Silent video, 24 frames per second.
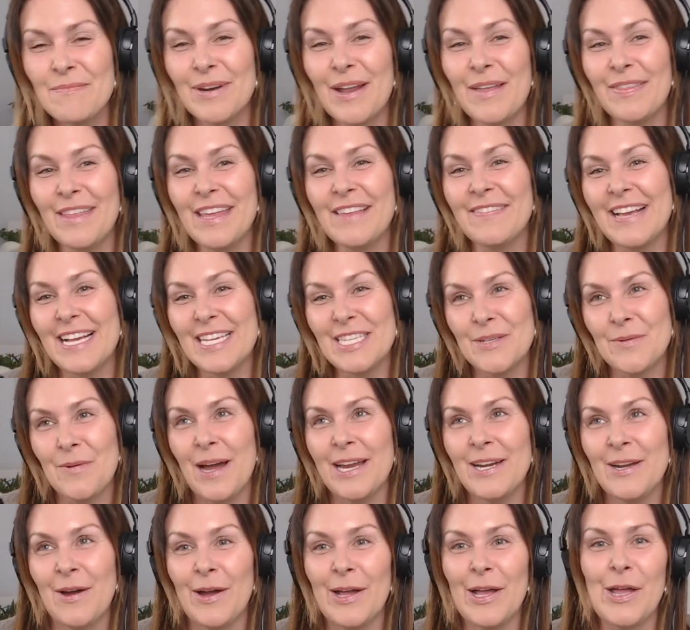I think that's
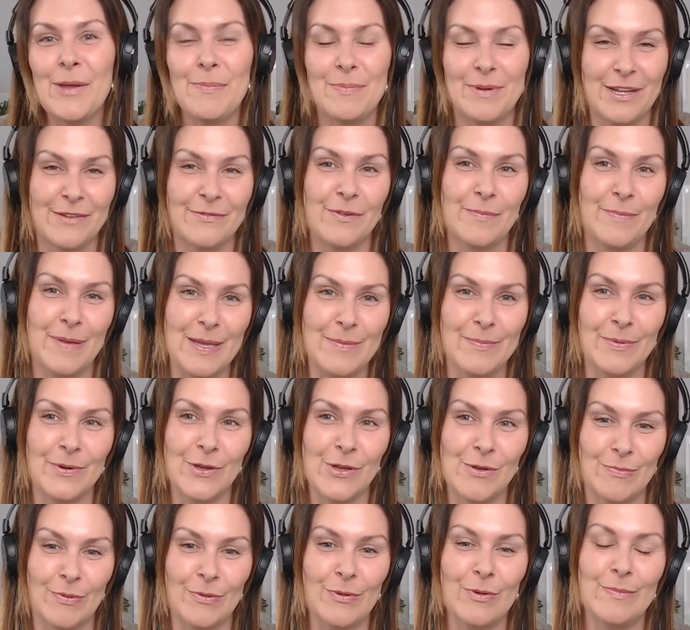quite an eye opener for people
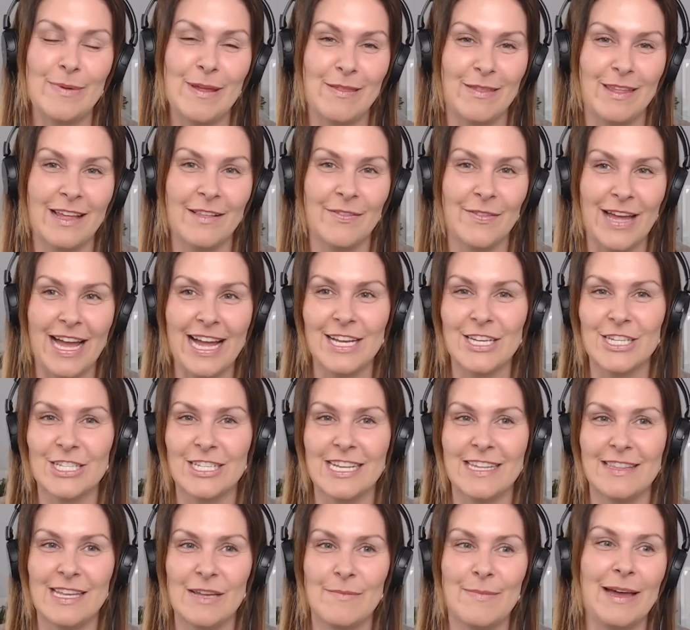who probably think that
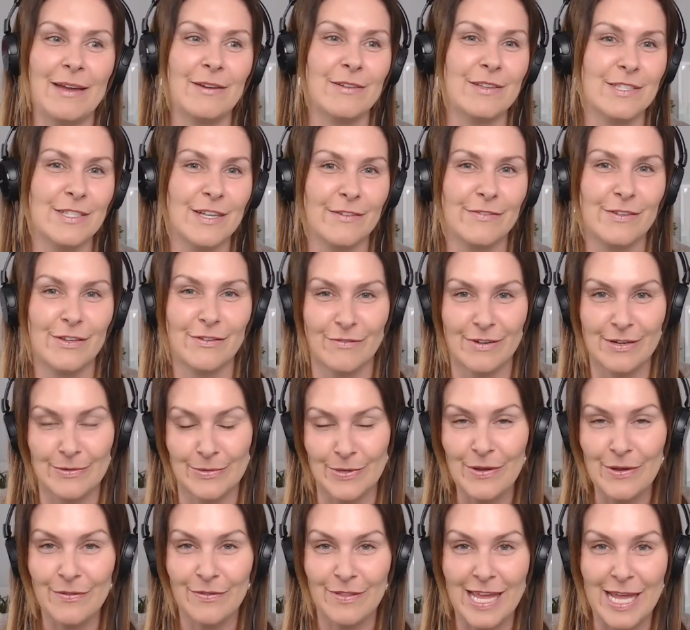actually the amount of stuff you reeled
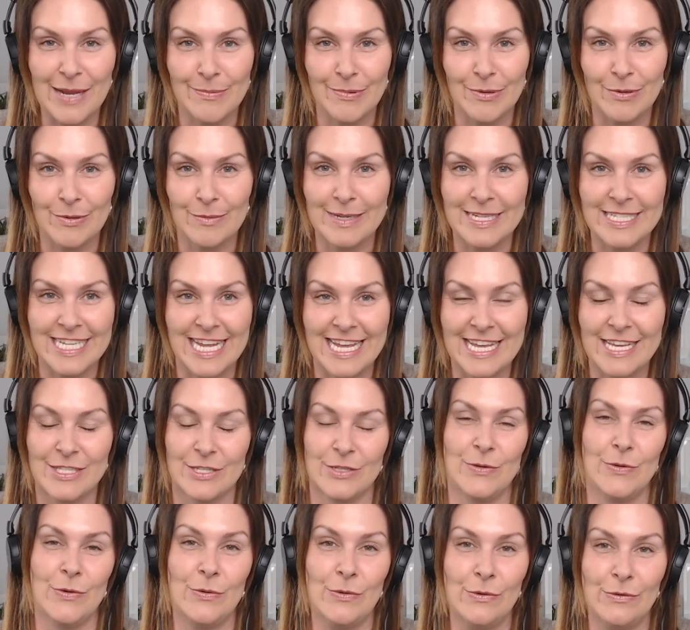off there probably takes
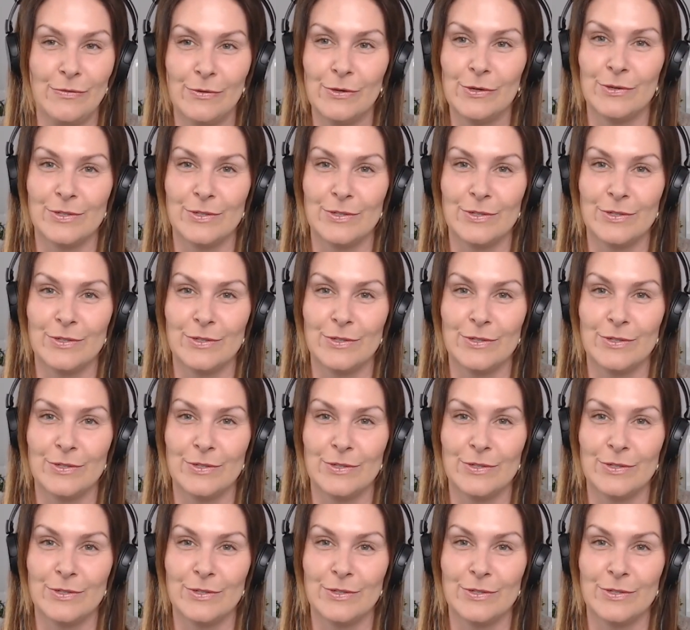an awful